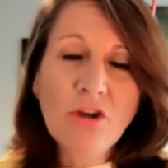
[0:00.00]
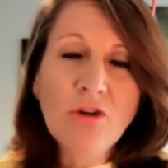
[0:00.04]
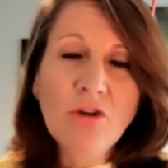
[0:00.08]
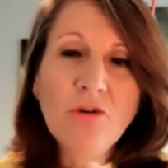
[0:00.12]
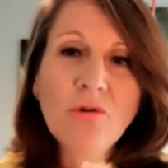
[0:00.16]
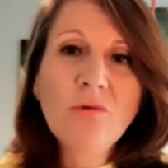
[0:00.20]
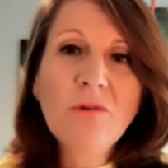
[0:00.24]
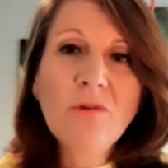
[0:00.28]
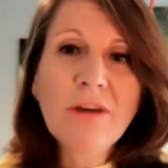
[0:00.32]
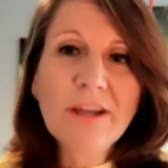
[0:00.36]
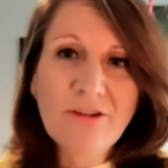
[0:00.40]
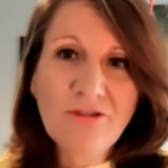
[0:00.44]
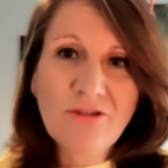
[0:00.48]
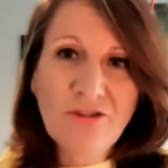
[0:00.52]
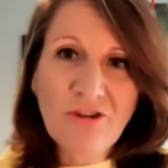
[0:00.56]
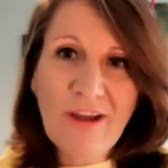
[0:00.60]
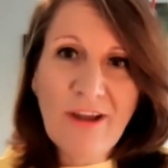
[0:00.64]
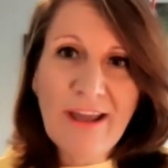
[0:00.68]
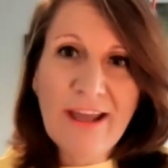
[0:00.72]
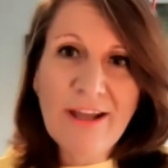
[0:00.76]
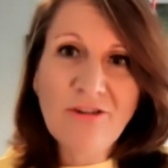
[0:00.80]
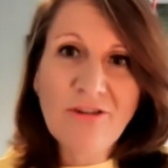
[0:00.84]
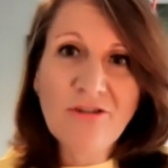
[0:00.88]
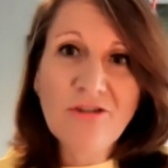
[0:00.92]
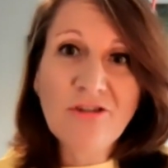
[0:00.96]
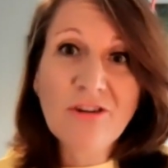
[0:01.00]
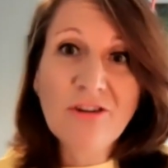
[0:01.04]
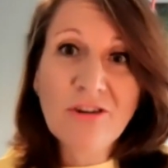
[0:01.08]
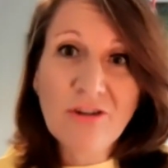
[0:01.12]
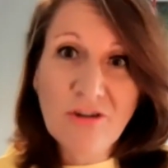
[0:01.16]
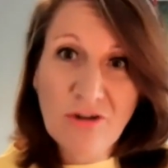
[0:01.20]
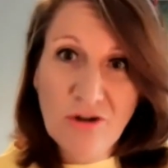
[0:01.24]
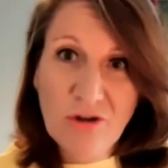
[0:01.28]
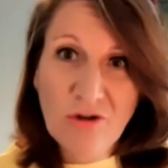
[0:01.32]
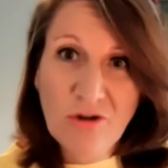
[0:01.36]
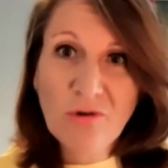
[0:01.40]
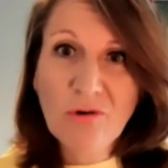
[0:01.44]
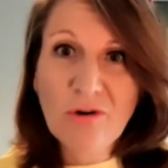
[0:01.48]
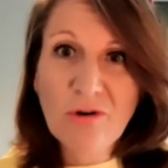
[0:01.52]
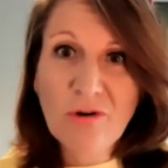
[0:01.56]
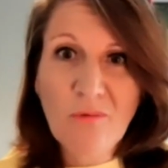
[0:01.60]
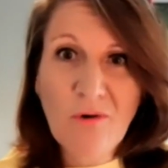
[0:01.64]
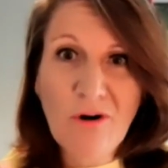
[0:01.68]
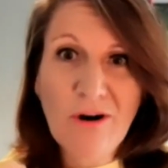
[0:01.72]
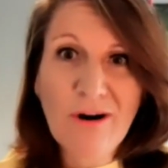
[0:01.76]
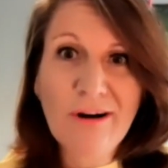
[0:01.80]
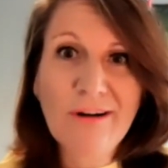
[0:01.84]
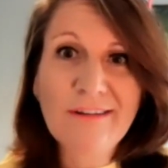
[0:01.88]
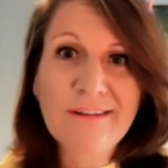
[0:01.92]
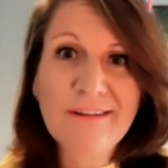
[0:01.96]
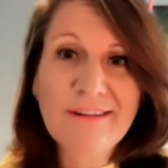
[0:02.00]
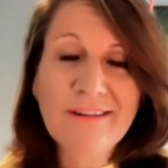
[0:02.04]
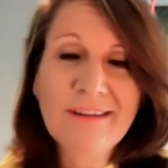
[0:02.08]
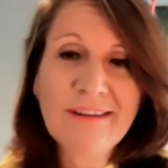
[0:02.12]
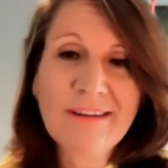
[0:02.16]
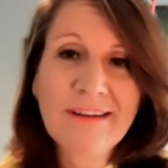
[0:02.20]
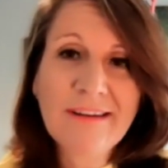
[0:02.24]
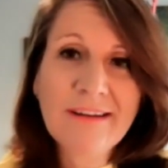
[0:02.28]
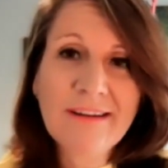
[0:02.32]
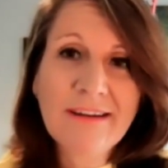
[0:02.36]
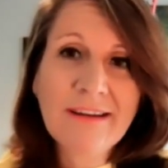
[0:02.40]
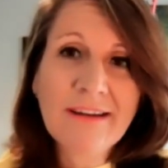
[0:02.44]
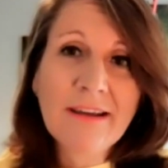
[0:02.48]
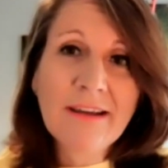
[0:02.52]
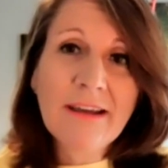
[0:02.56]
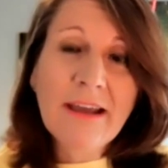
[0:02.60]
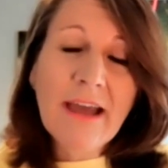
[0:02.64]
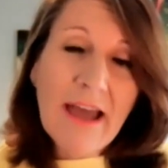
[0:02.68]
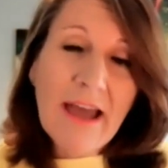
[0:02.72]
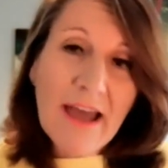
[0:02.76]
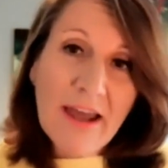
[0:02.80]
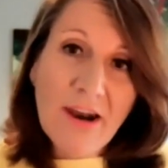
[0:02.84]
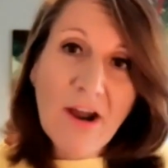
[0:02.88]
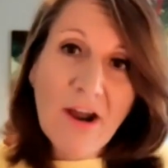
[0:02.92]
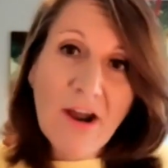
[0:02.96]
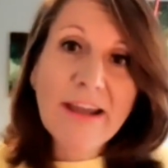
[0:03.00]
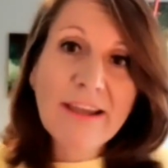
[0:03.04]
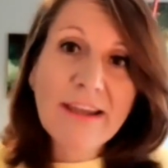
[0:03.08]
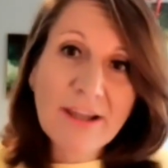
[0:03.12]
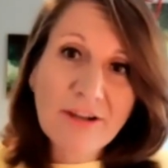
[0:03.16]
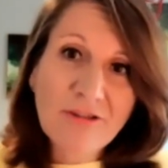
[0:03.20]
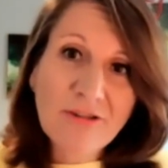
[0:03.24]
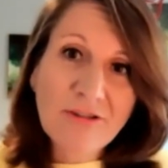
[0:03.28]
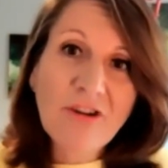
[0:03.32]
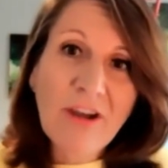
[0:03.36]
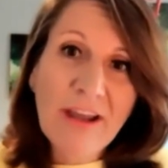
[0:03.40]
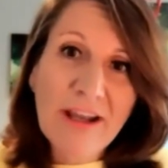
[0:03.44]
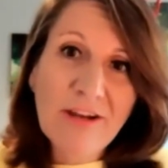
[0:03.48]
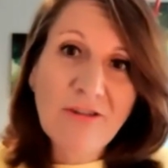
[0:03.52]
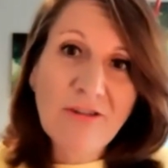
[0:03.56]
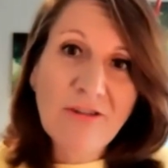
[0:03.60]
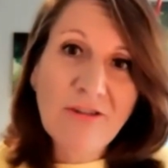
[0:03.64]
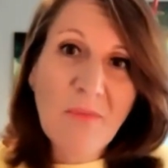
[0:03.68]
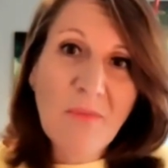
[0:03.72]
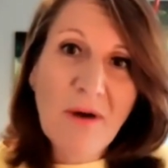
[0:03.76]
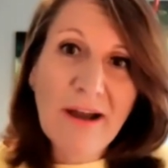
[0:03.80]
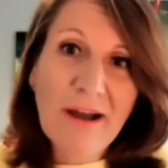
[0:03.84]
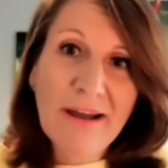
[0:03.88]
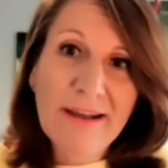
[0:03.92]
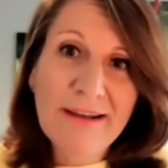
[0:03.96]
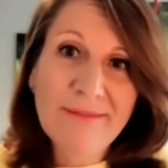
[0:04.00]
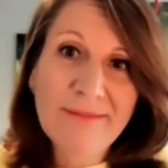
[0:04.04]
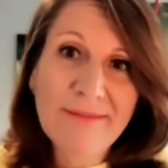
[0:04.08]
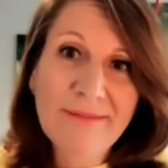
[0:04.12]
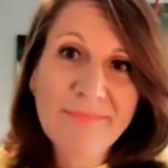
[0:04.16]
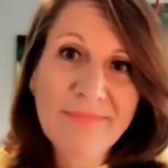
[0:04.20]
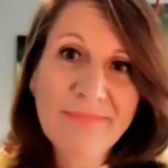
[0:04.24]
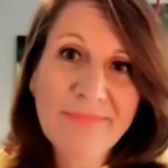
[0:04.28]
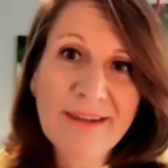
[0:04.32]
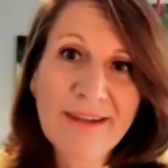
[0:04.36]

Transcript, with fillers: You can change your world, and I can change mine.